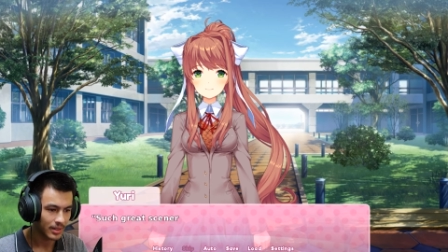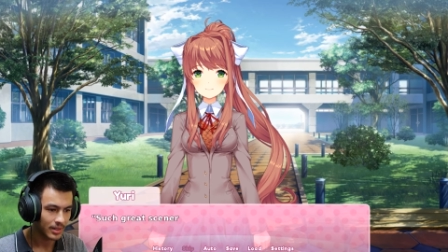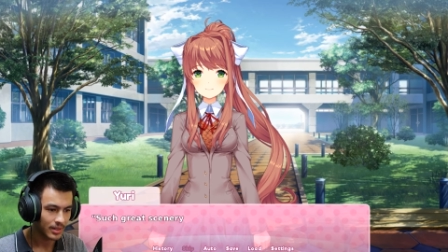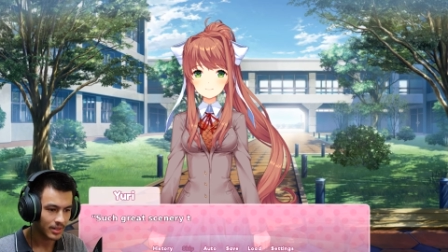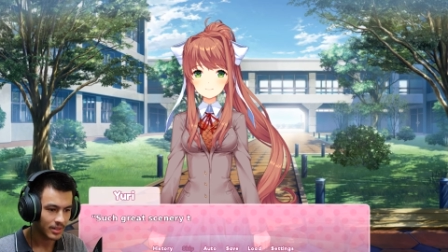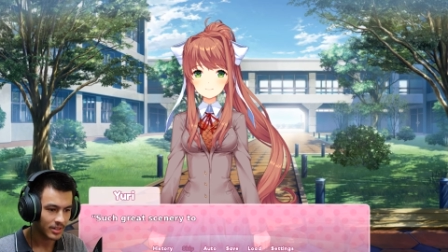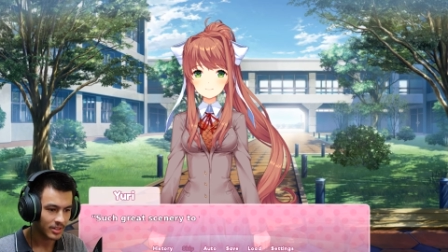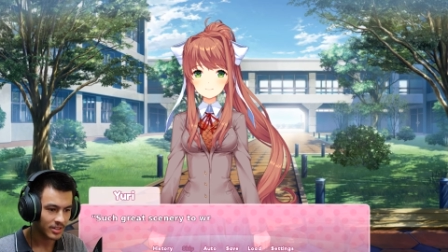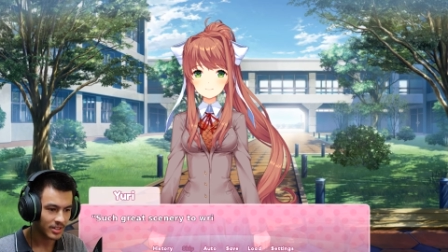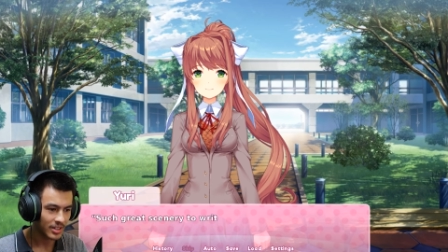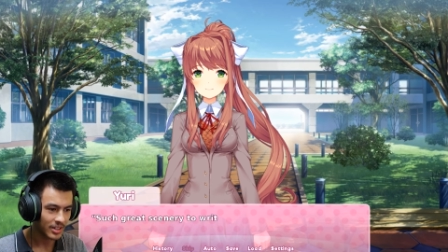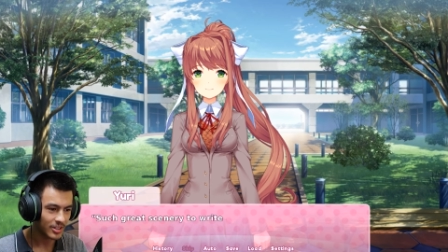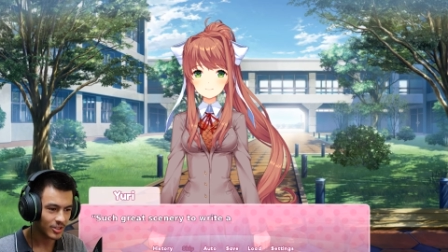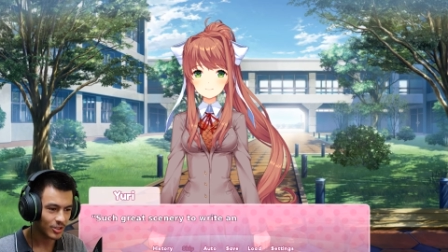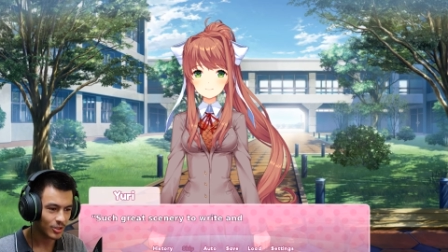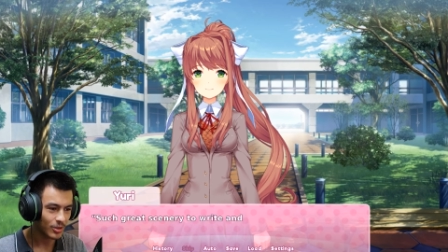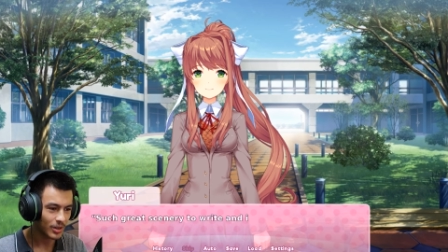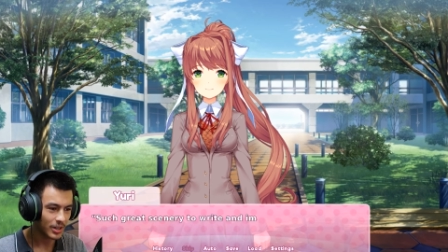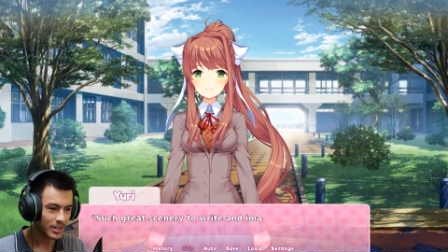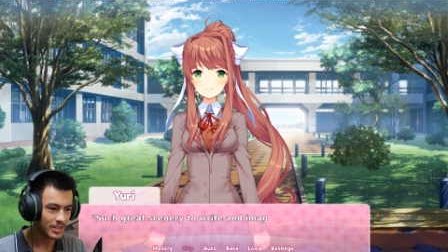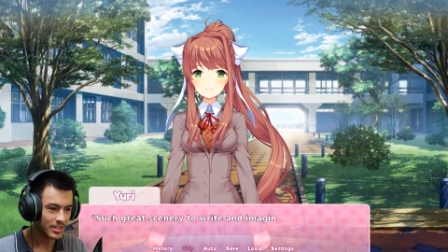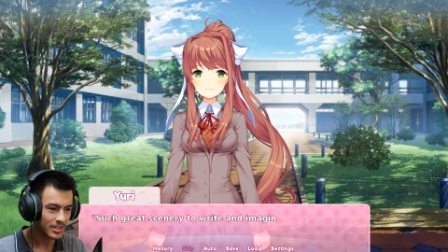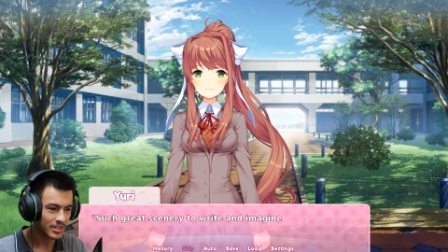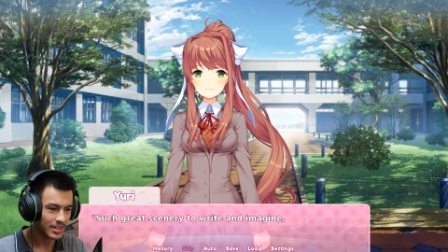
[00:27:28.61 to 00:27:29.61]
Such
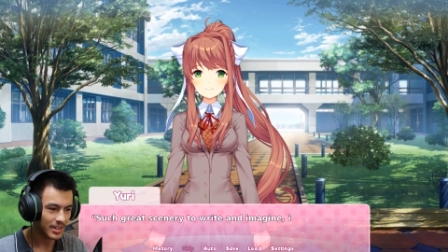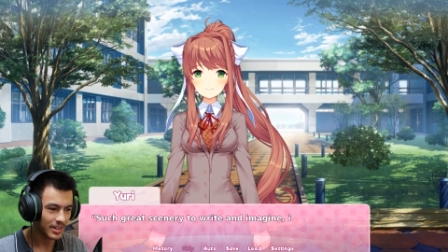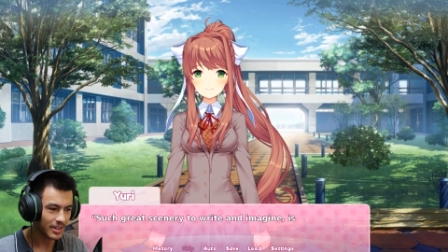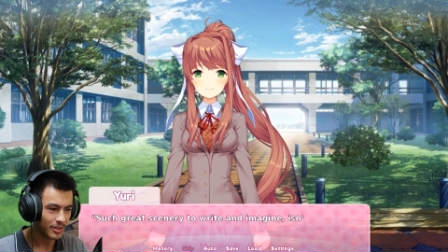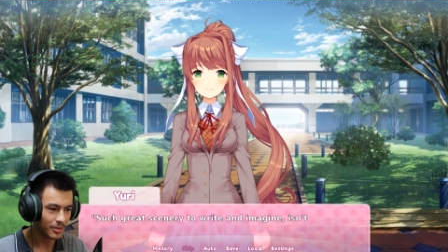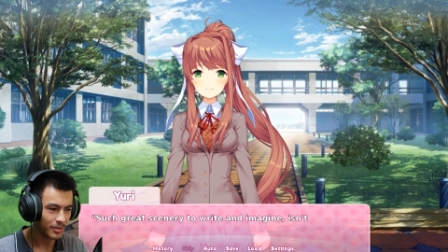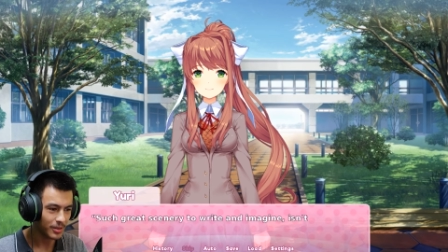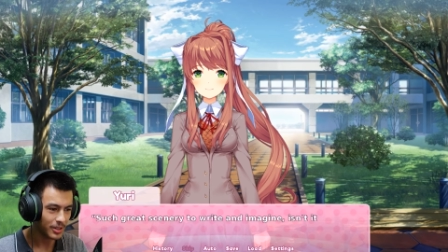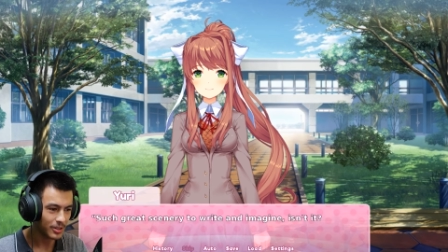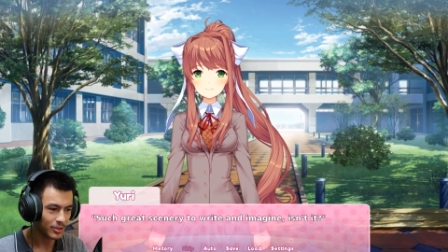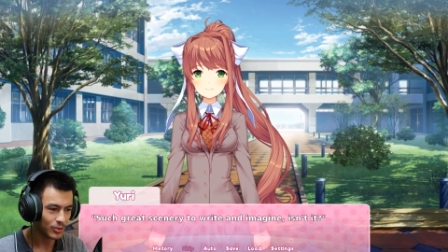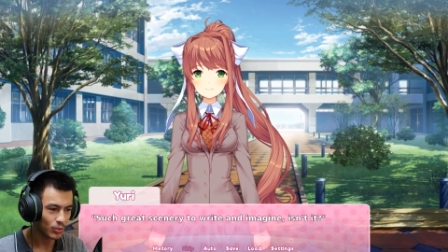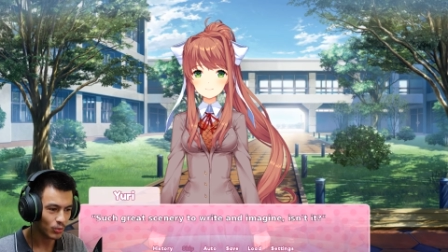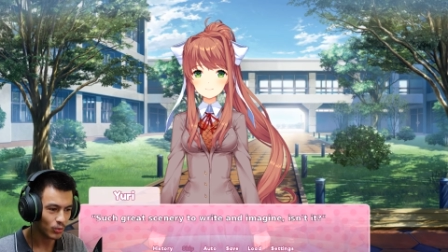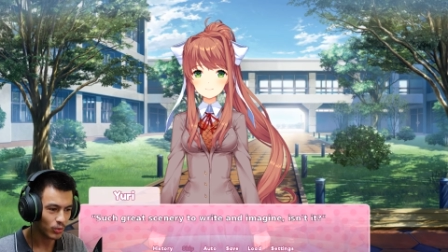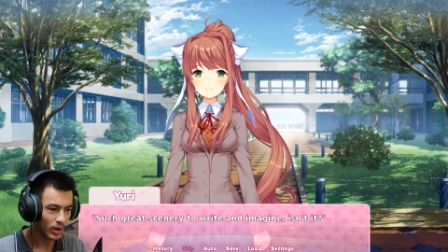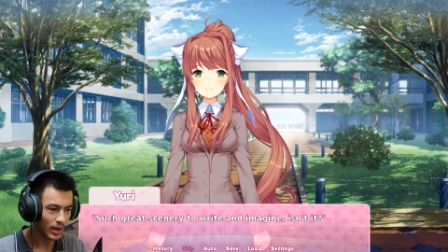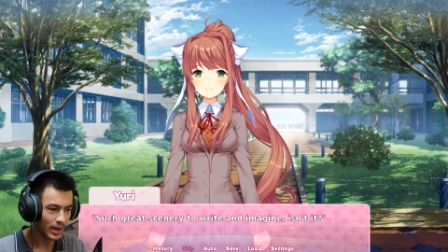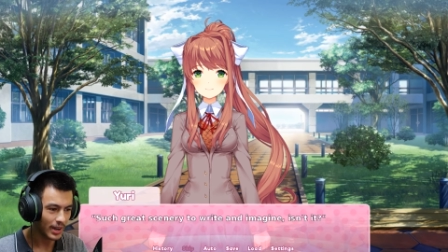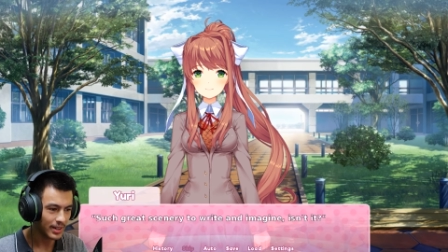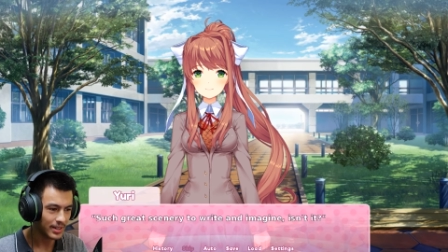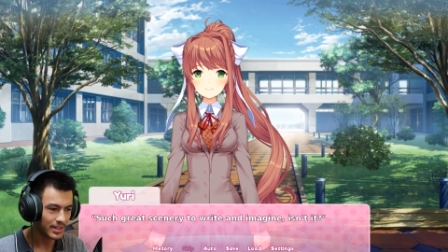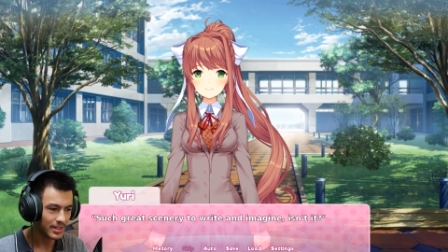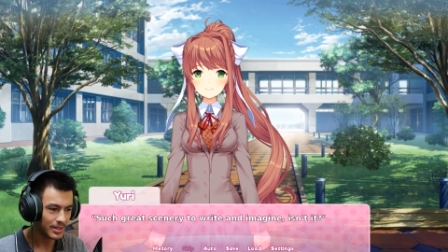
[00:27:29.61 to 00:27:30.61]
great scenery to
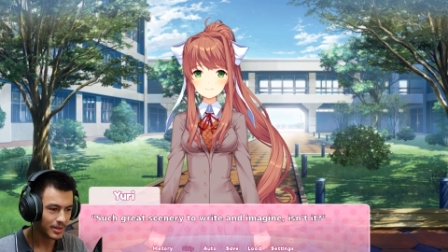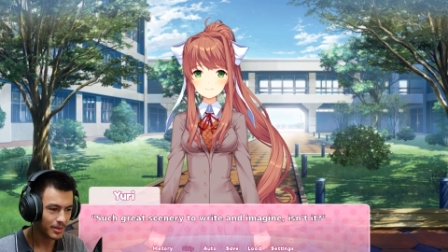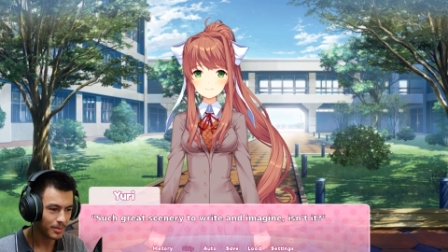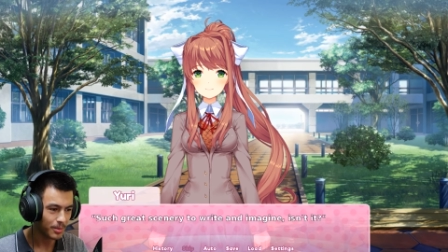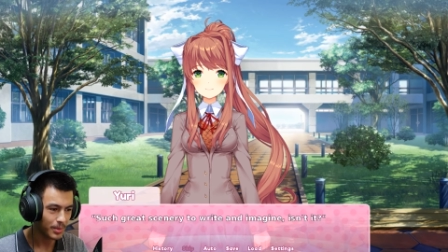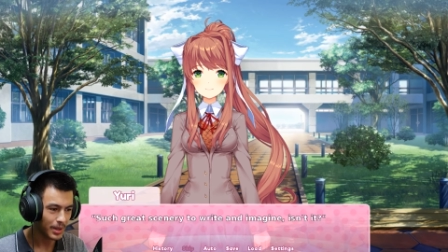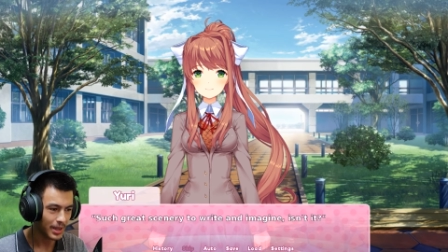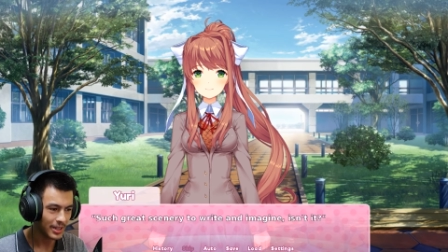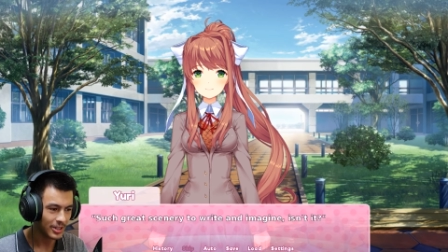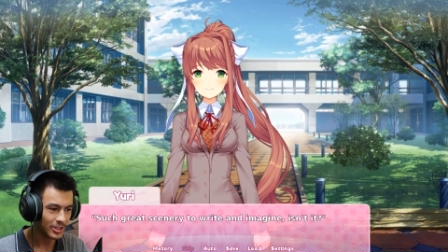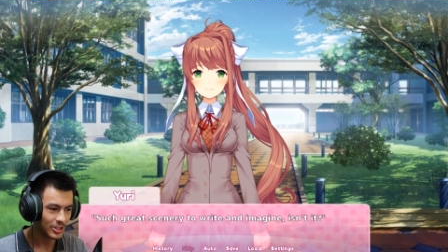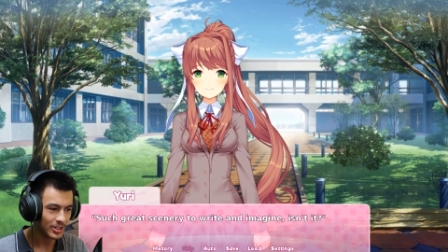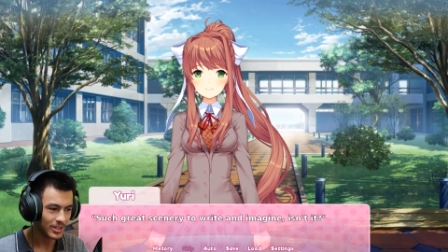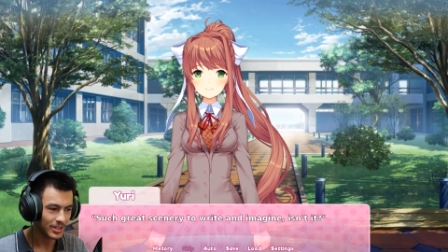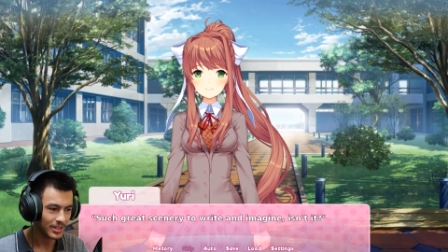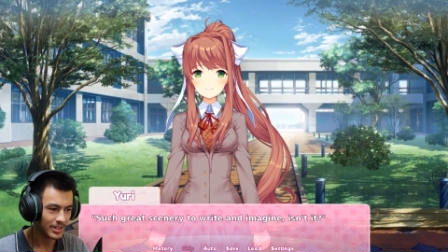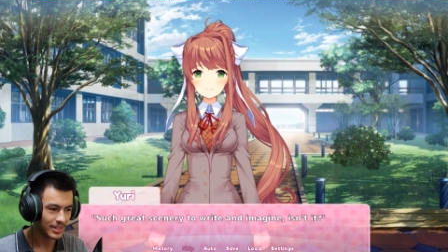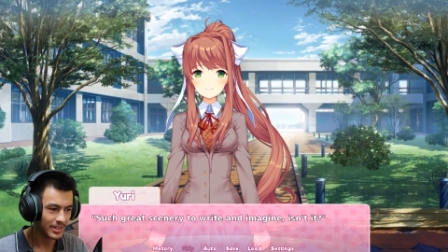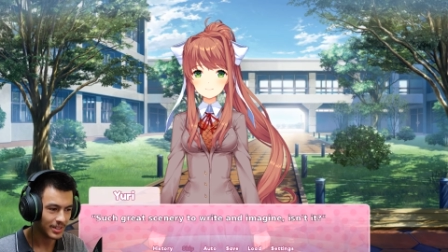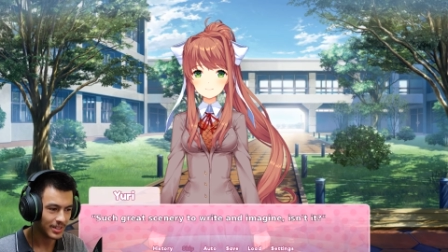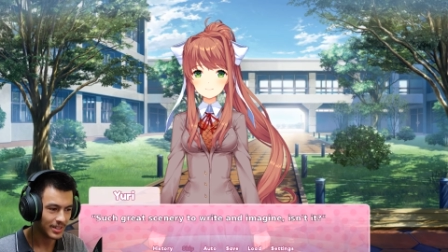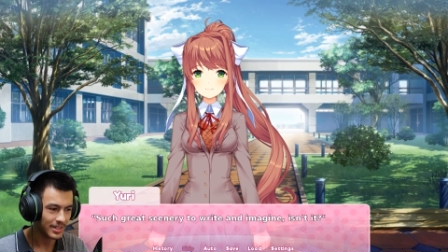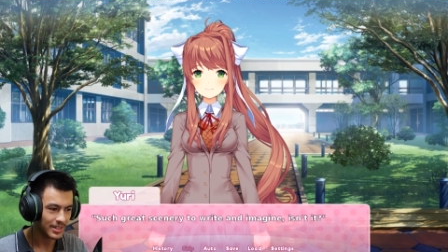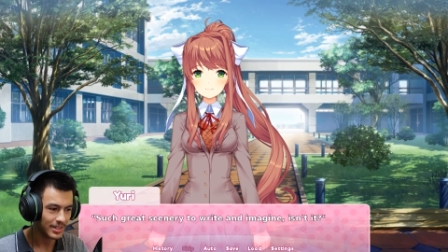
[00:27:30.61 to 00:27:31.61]
write and imagine,
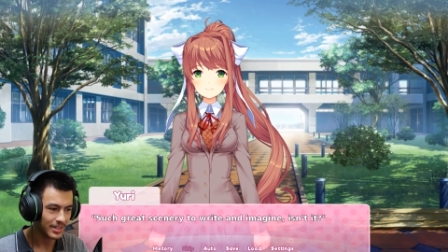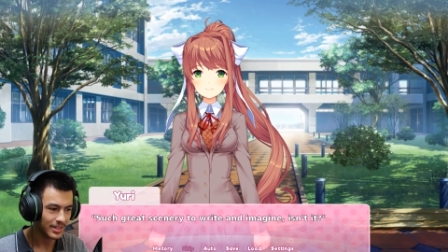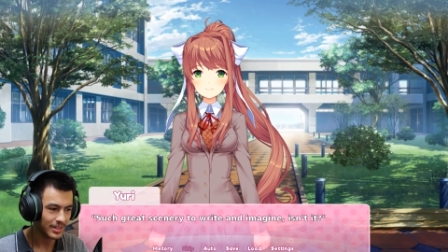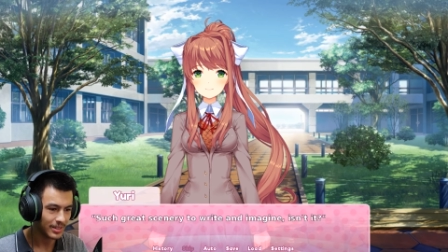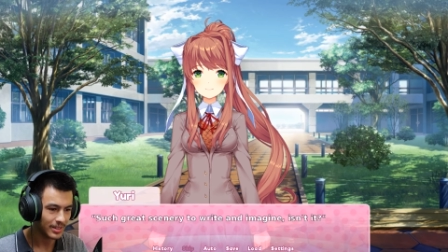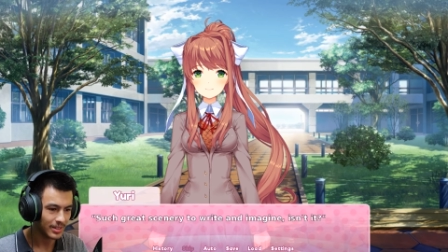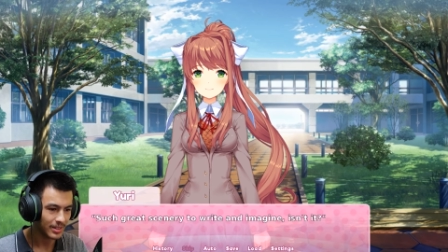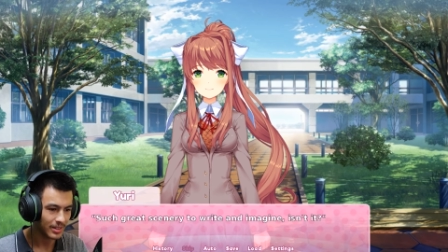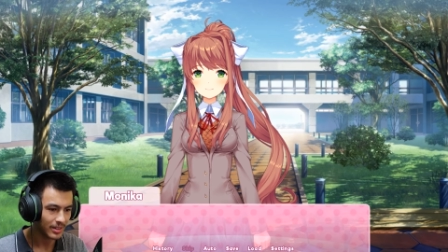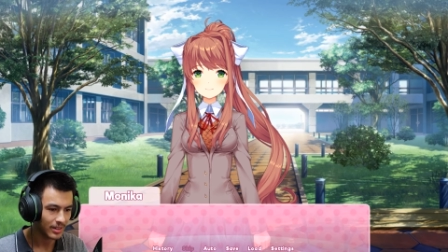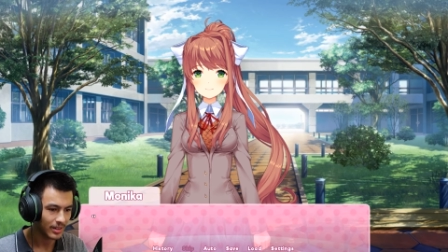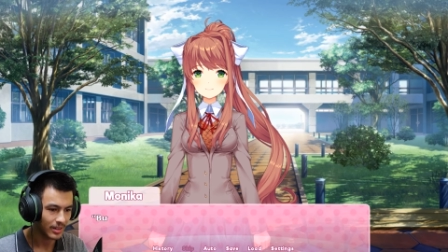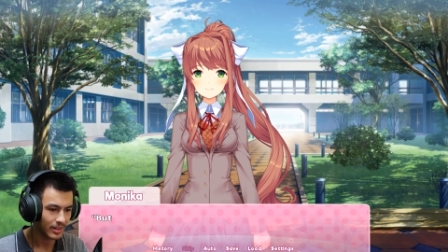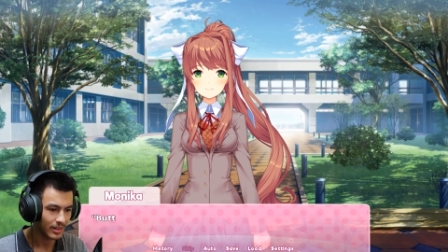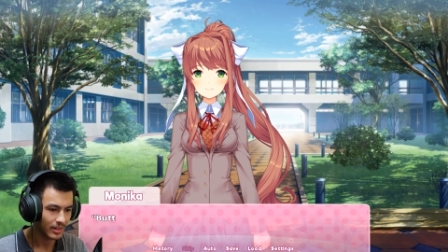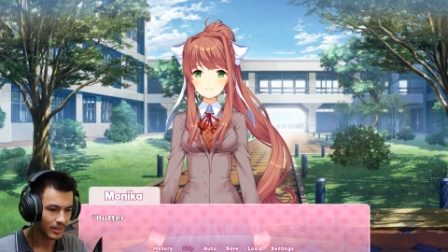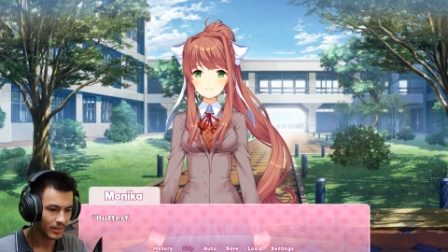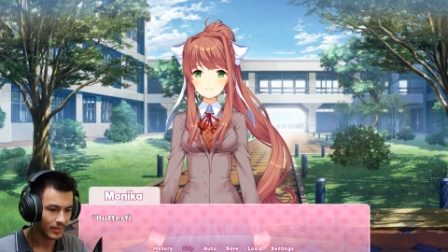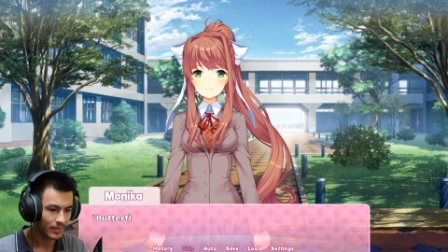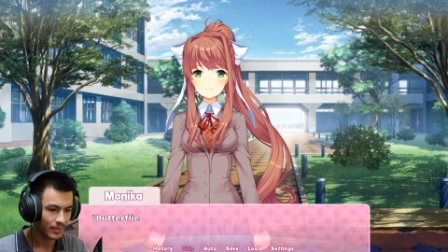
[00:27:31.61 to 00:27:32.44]
isn't it?